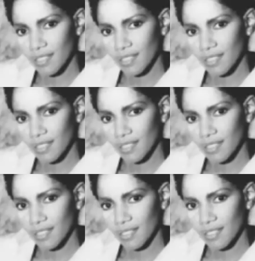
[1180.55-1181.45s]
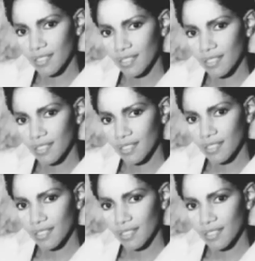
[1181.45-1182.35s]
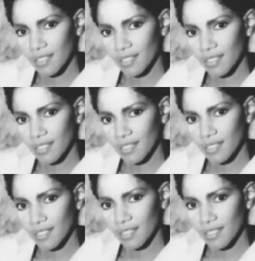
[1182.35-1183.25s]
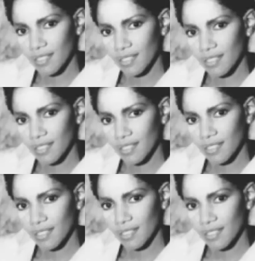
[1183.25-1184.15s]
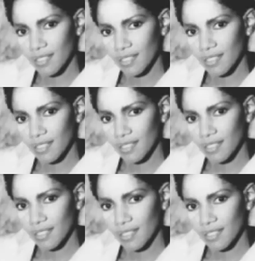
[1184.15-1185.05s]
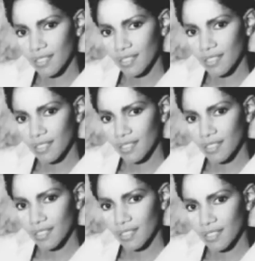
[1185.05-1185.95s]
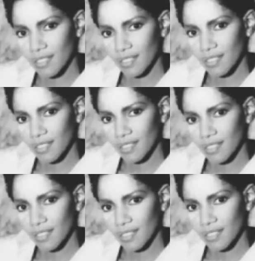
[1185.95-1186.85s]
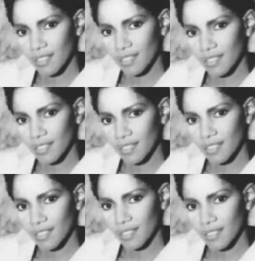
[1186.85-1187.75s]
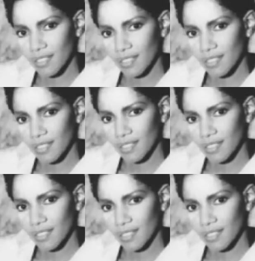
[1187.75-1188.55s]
The person shown says nothing.